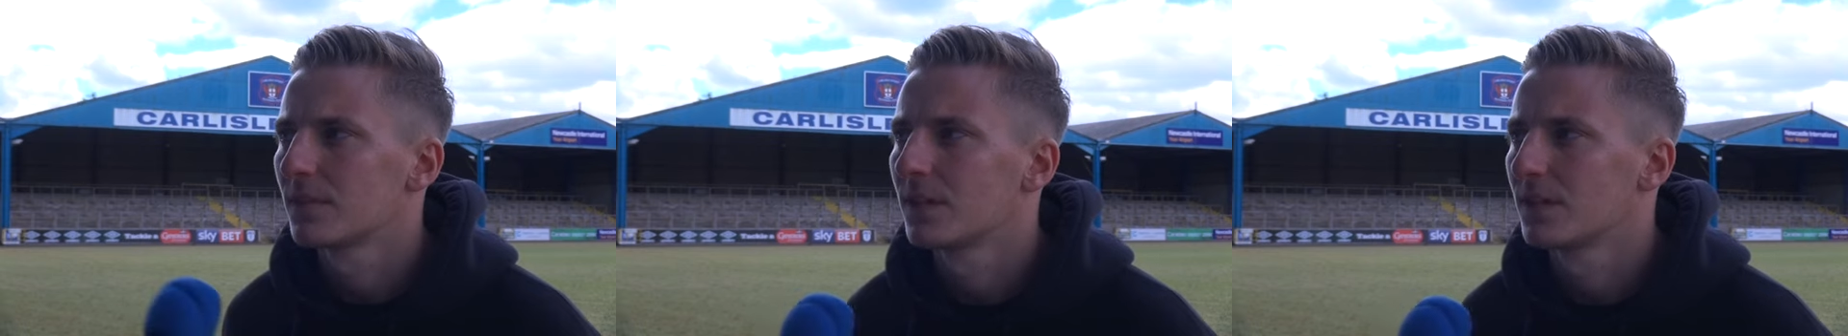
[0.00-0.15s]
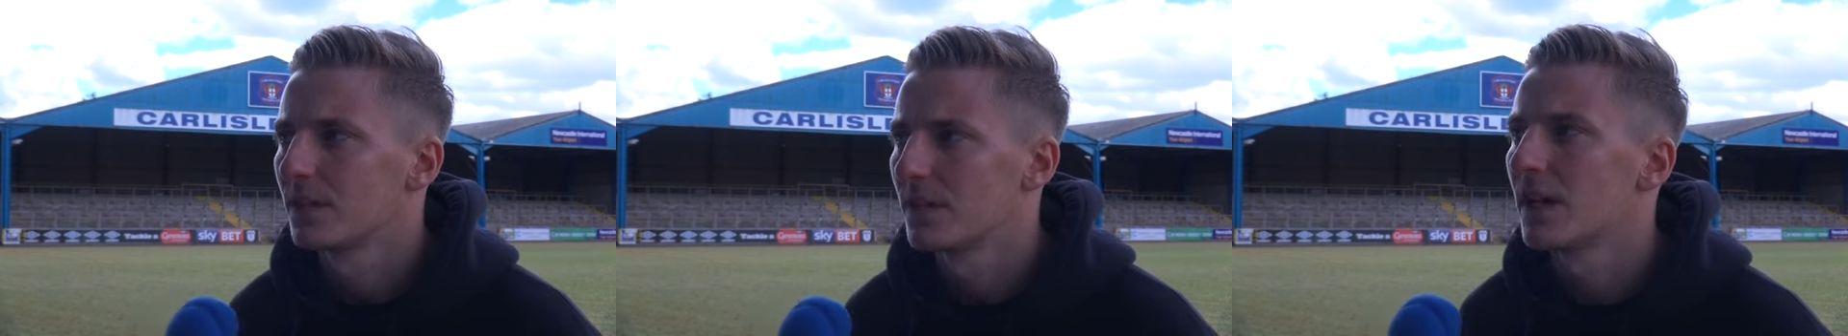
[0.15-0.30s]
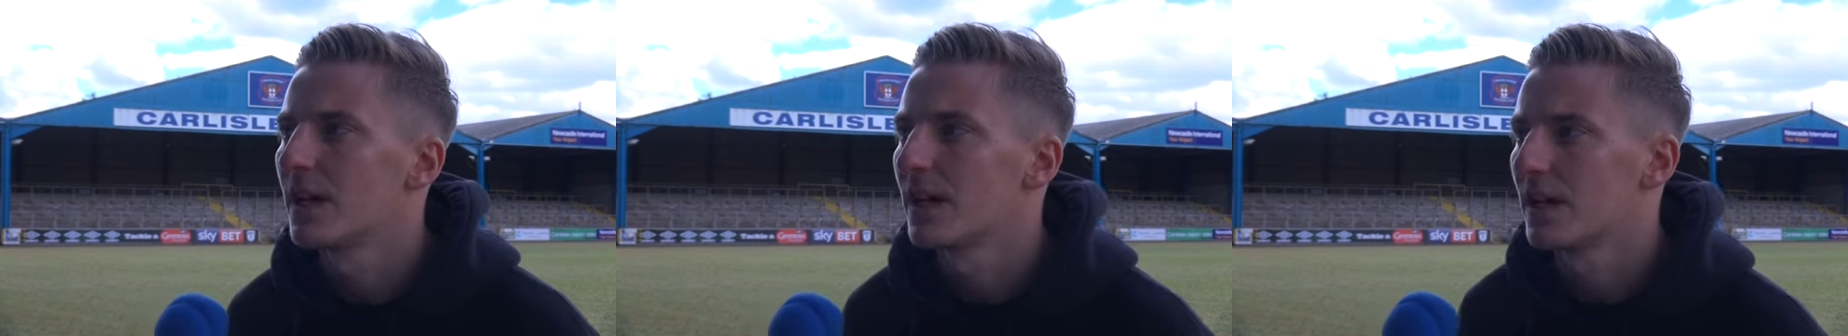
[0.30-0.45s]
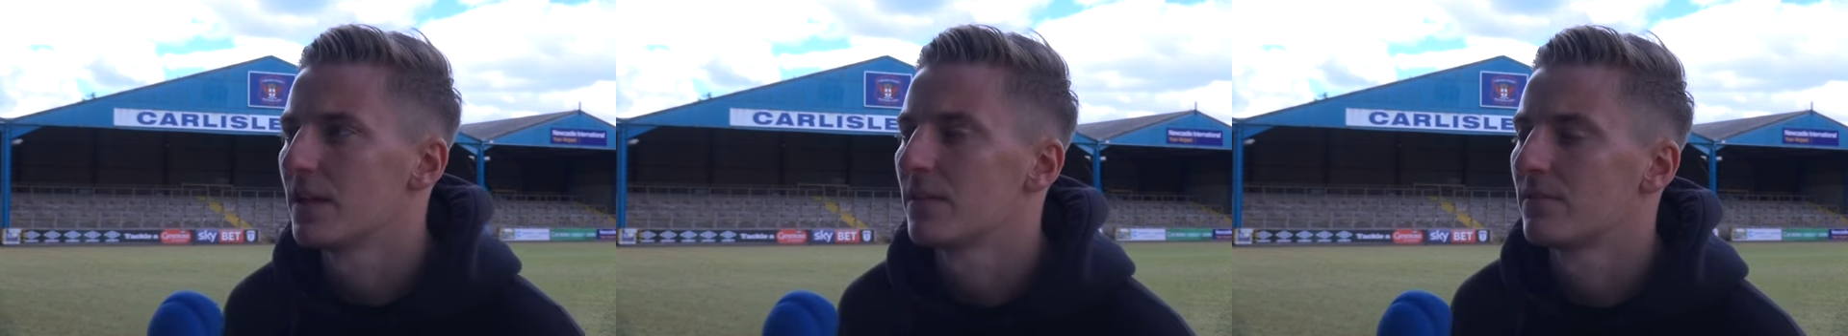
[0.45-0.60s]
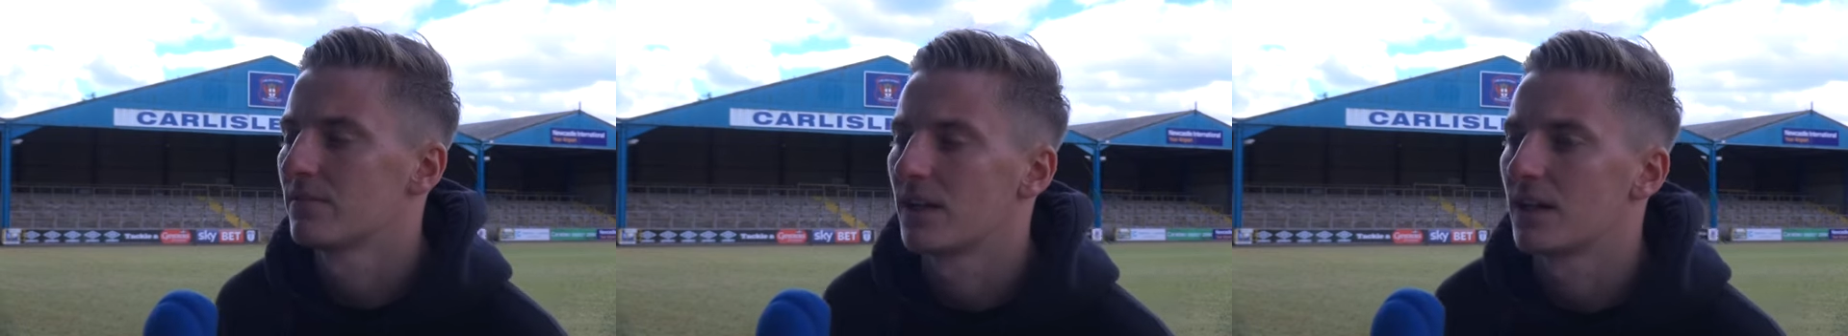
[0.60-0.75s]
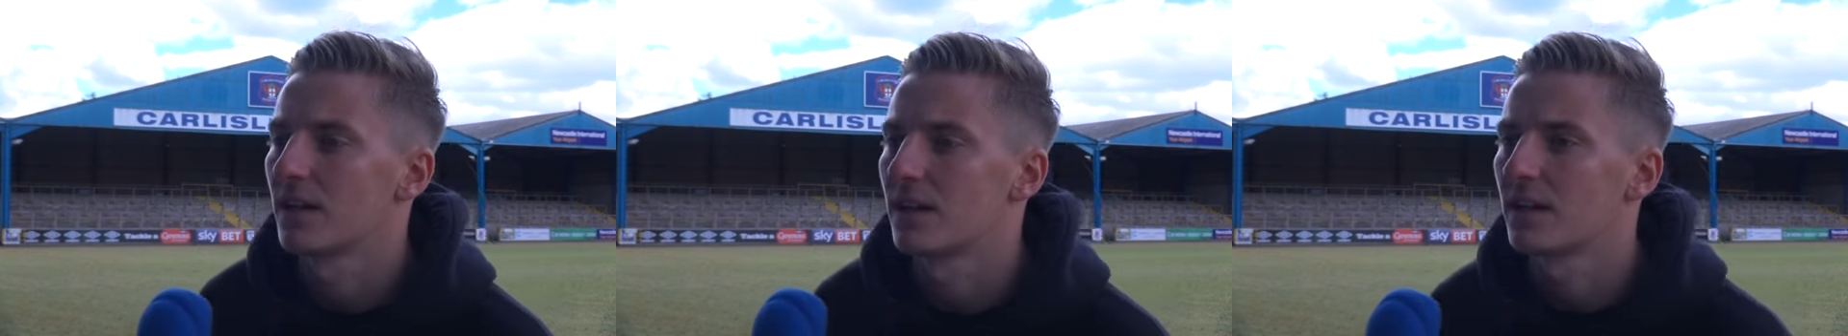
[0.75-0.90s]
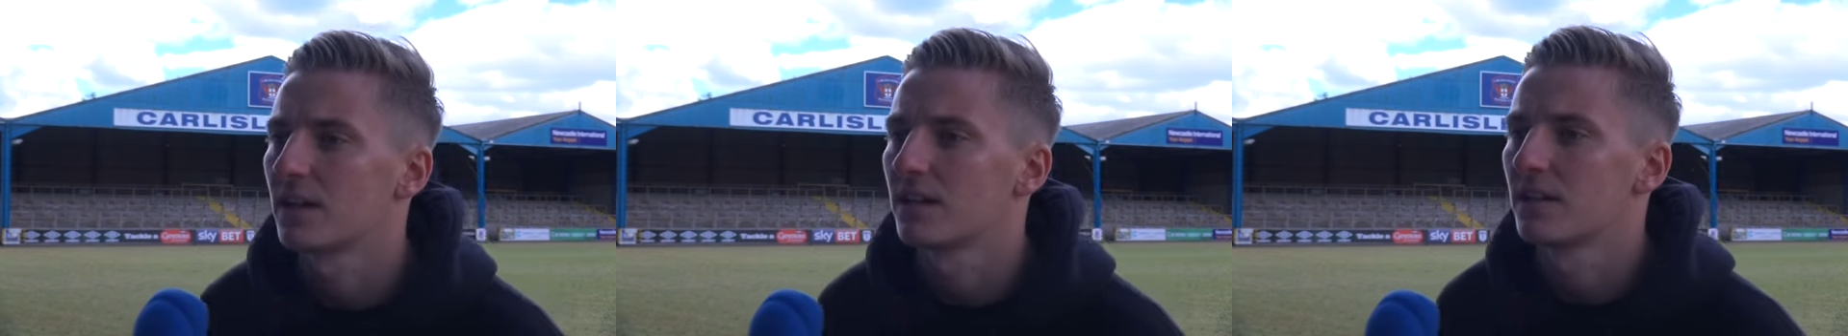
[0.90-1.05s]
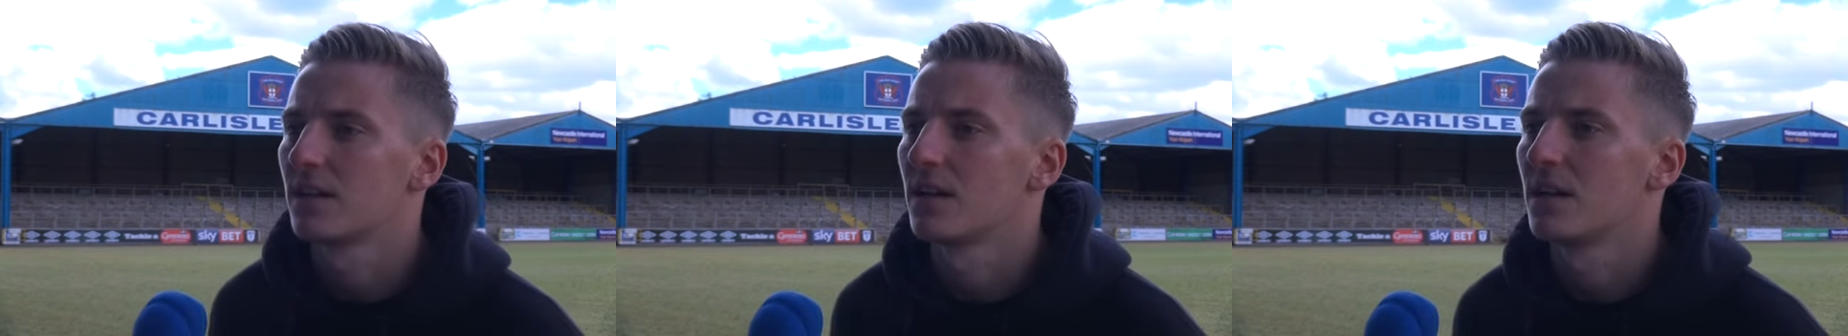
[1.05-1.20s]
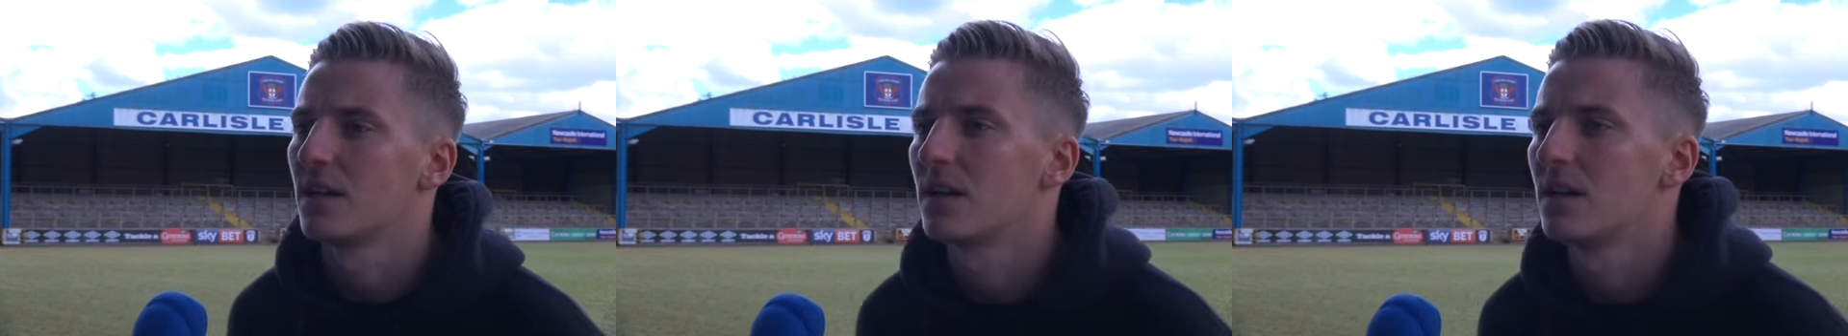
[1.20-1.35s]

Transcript: Yeah, like that.